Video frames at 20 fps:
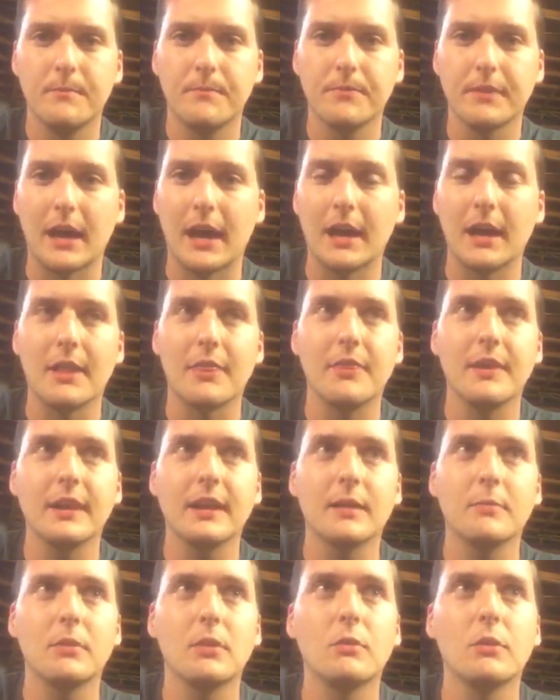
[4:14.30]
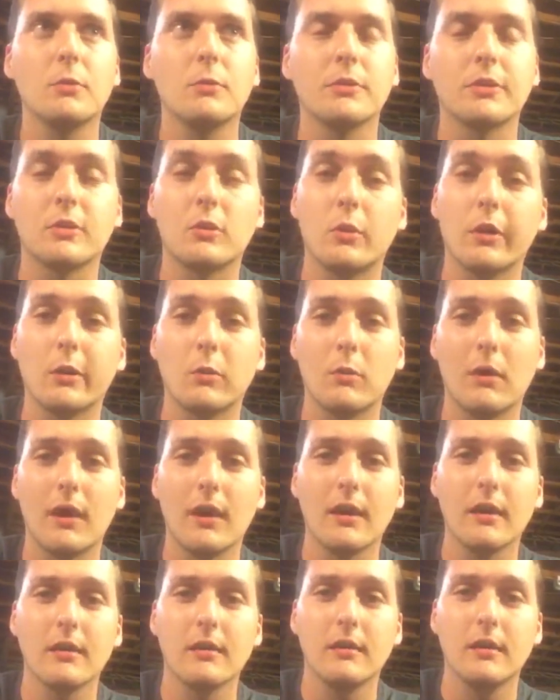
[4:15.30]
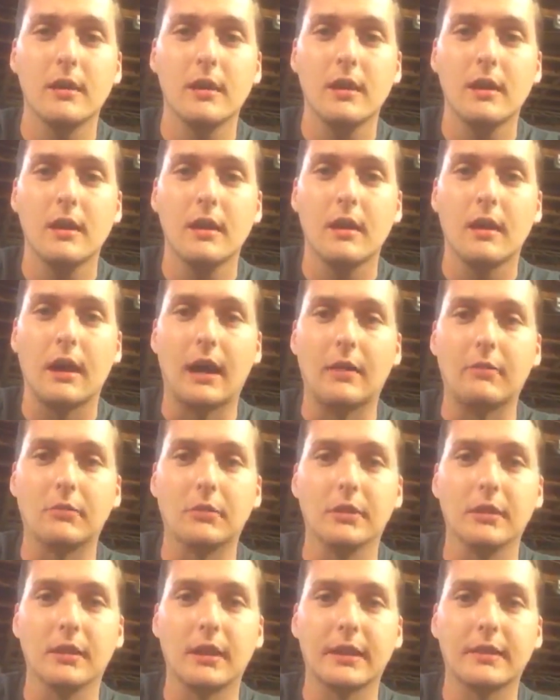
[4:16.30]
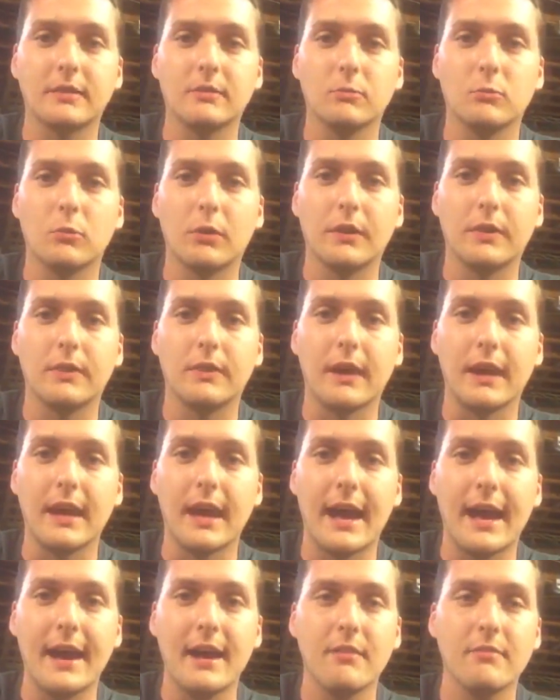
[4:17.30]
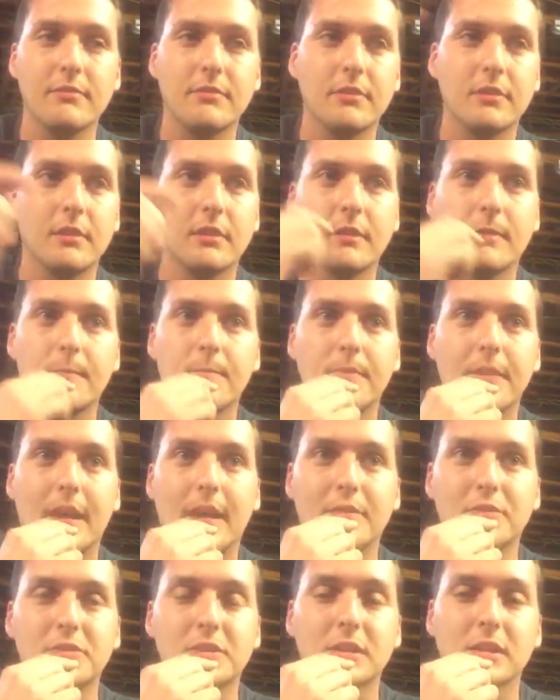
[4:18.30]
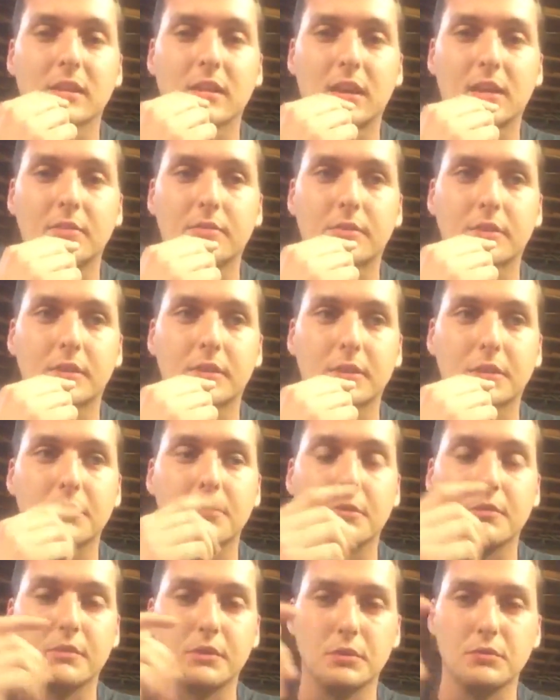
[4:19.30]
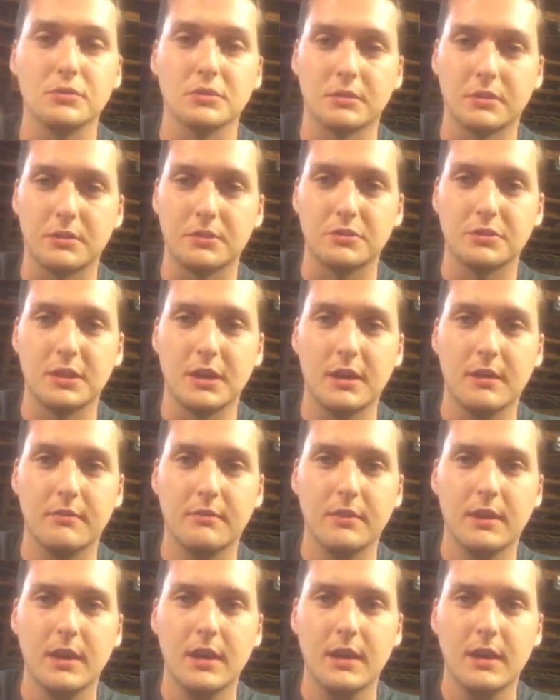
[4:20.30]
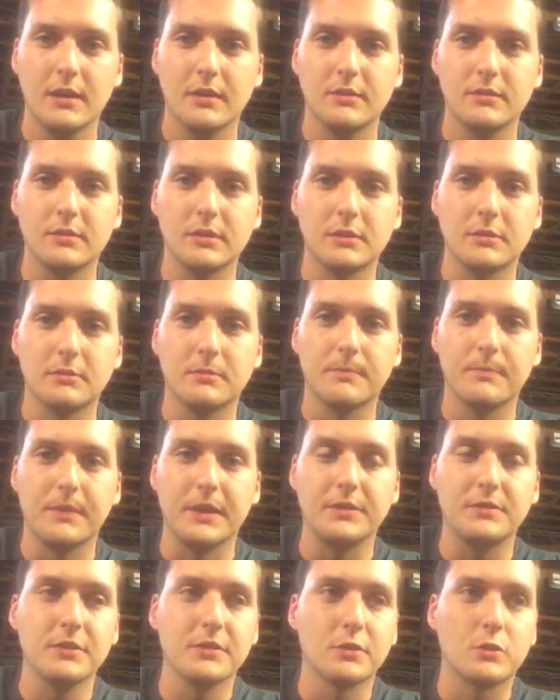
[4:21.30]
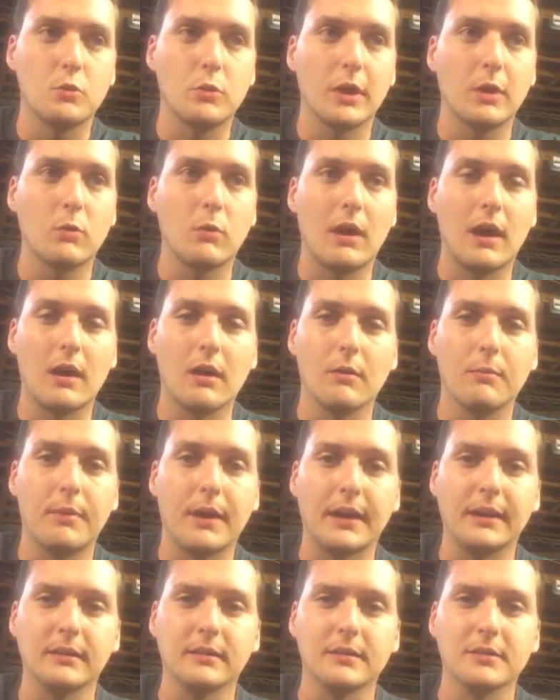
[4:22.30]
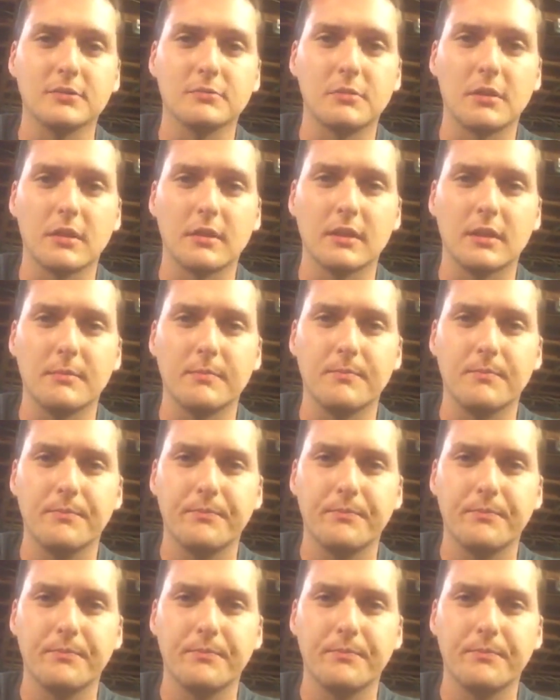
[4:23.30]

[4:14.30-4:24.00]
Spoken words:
I think I'm going with QuickWire. I've really liked what they have. I've seen a lot of good reviews on their stuff. So it's either QuickWire or Painless, one of them.